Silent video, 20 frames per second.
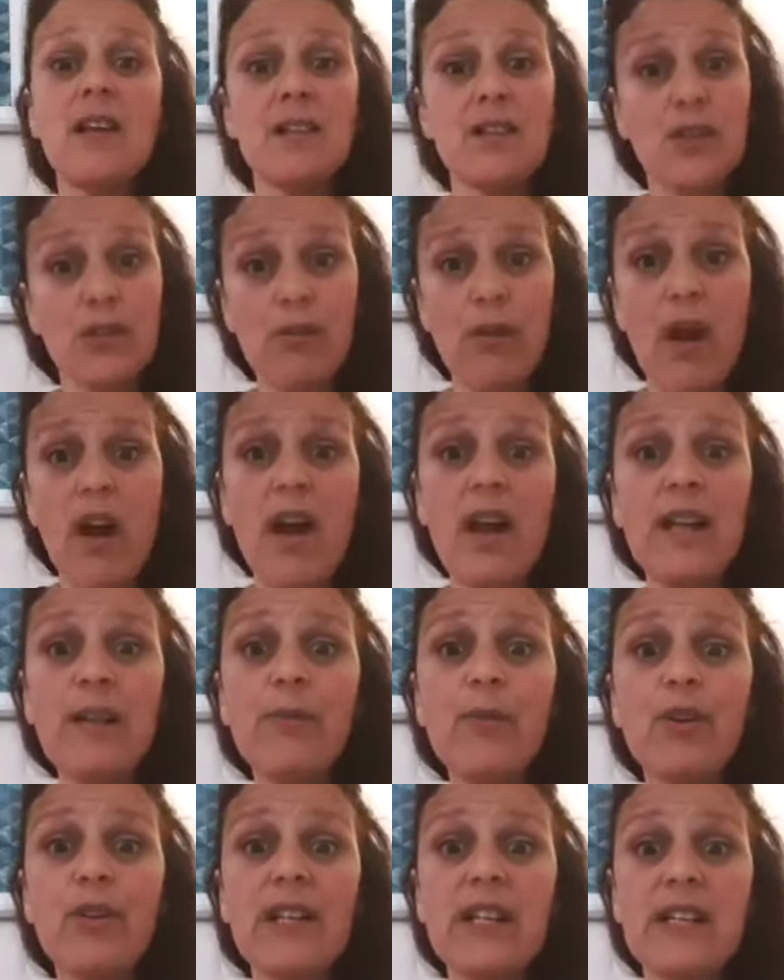Do early
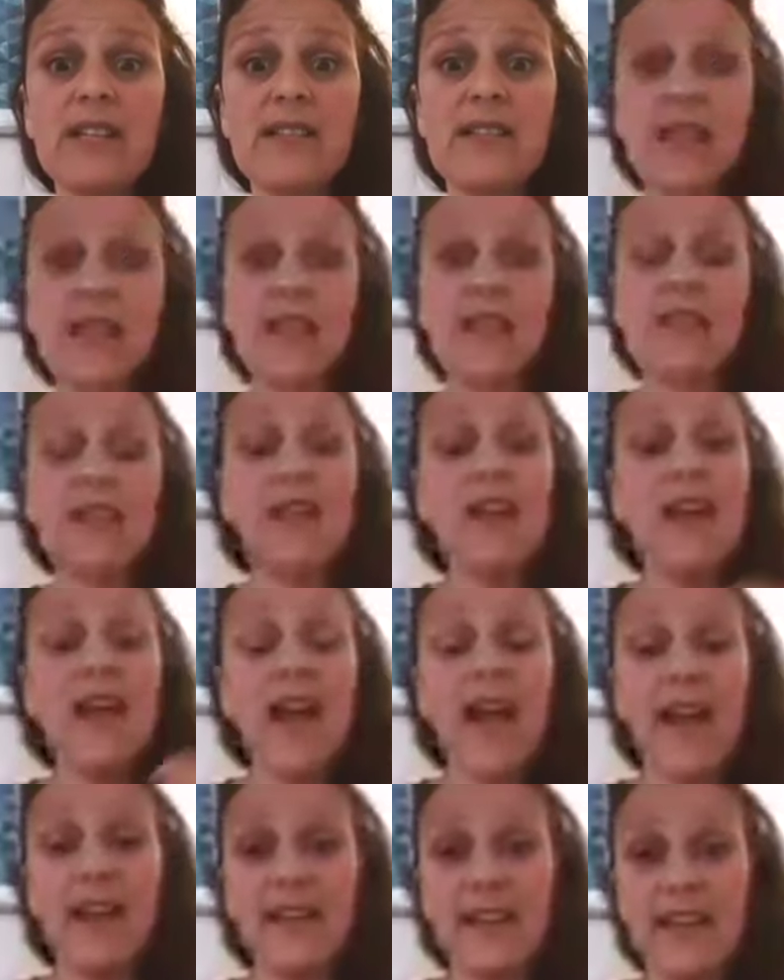morning sun
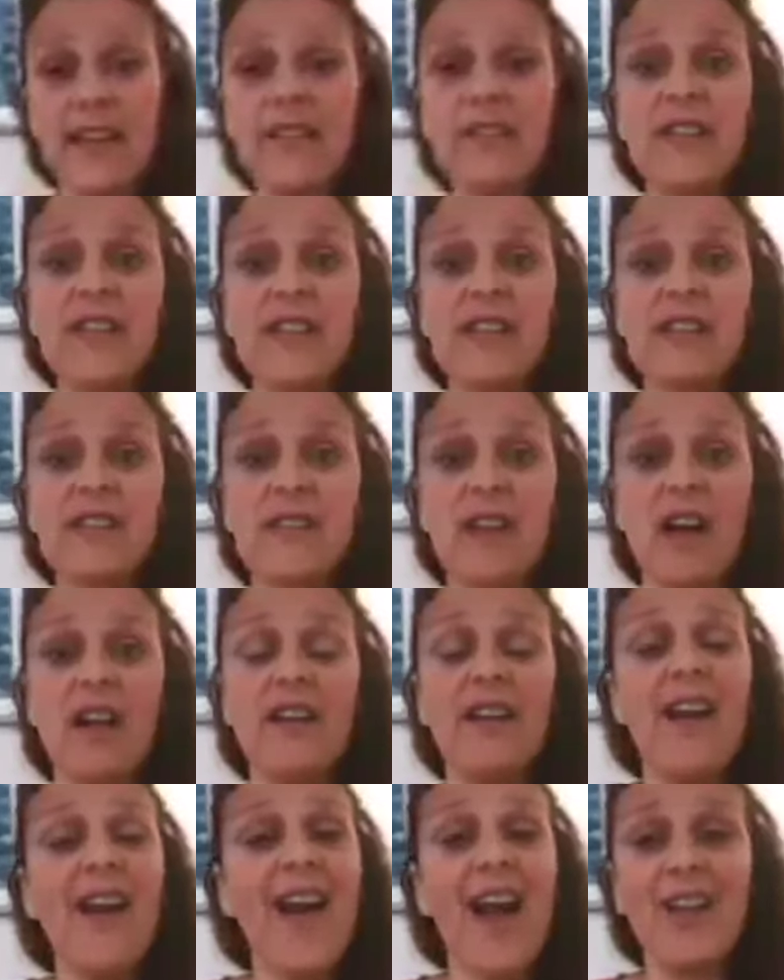and evening
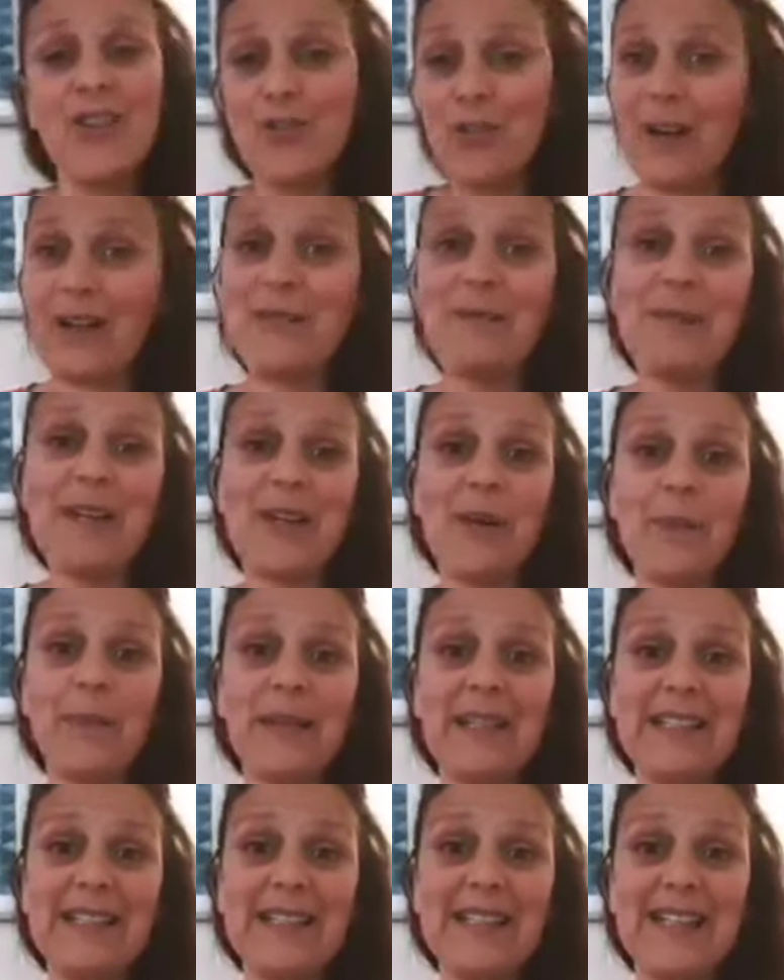sun and try to be
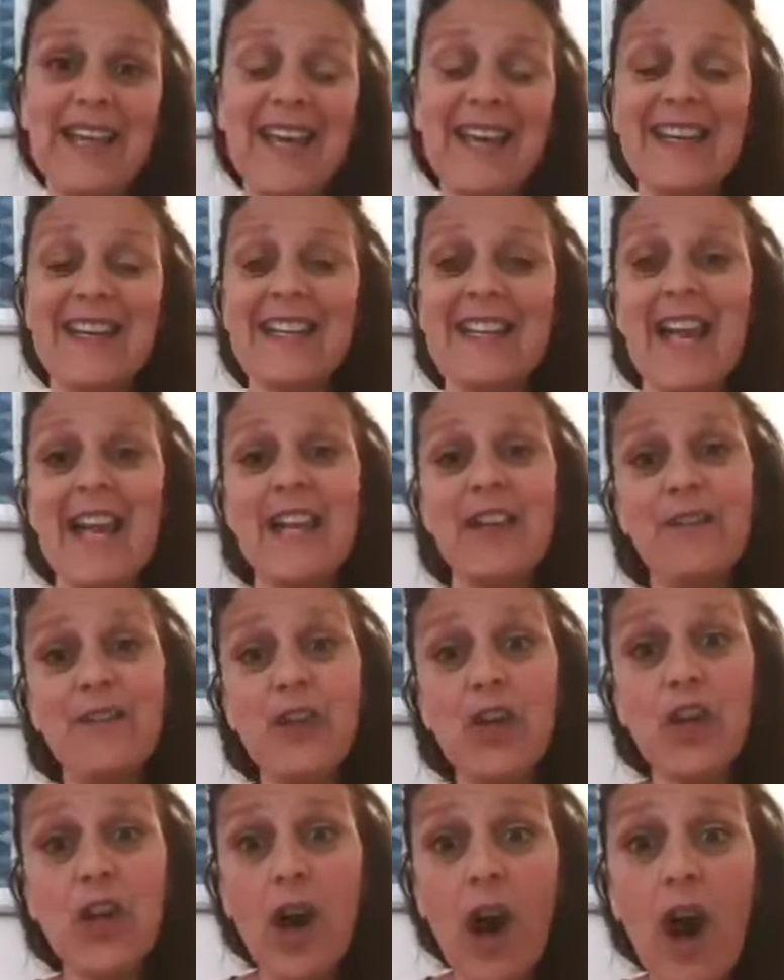completely naked. And if
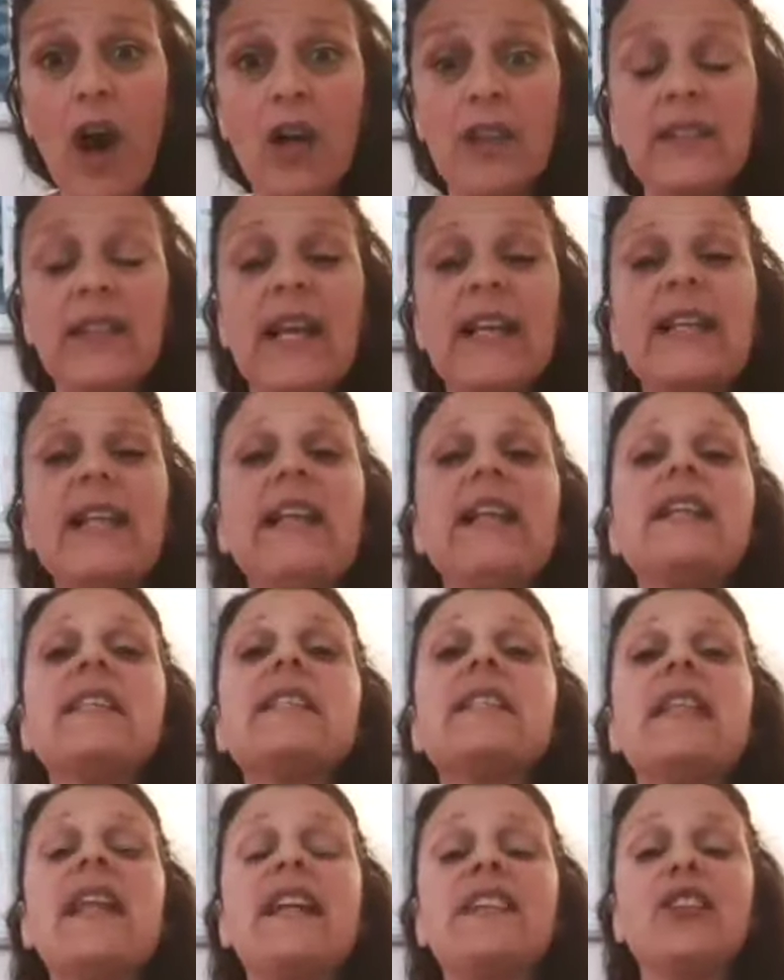you can't, at
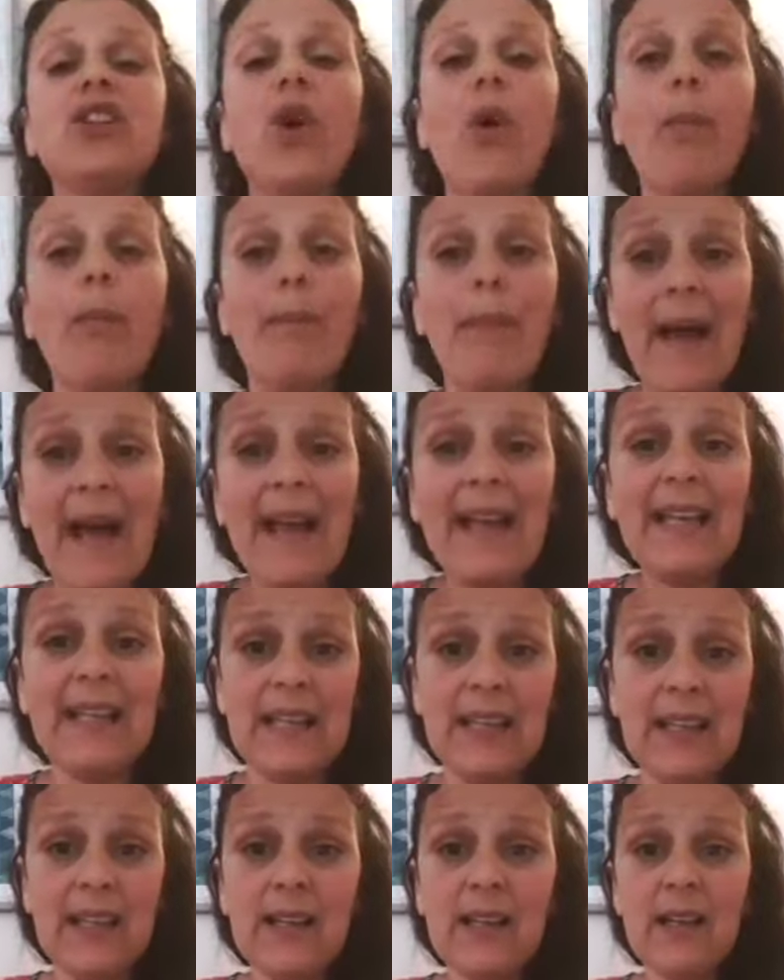least let your
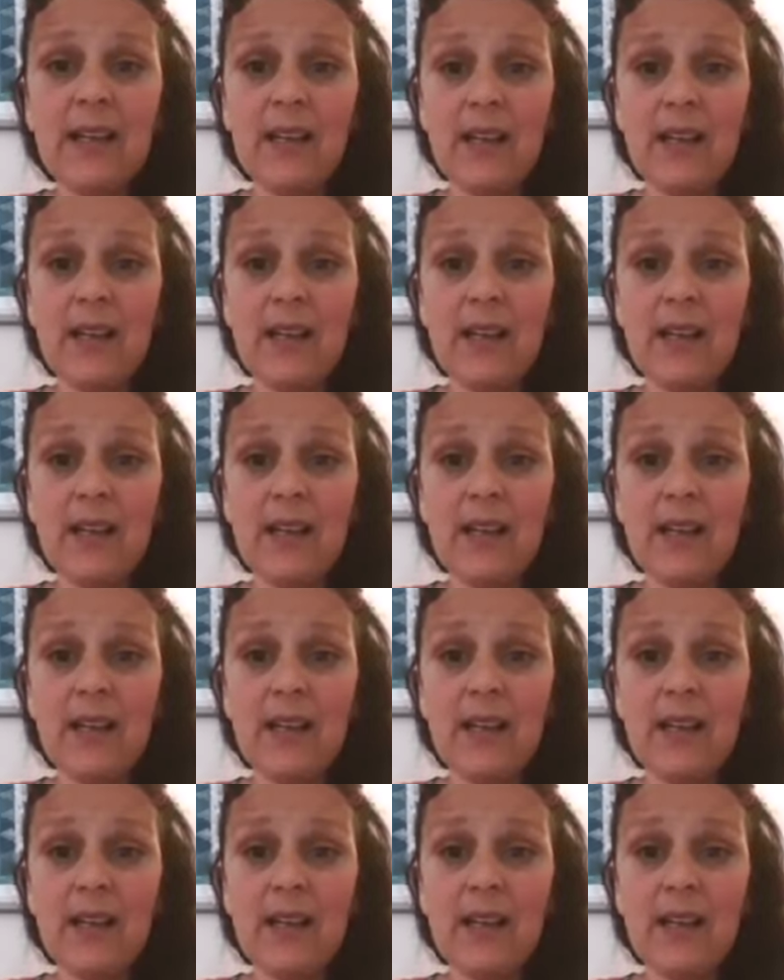belly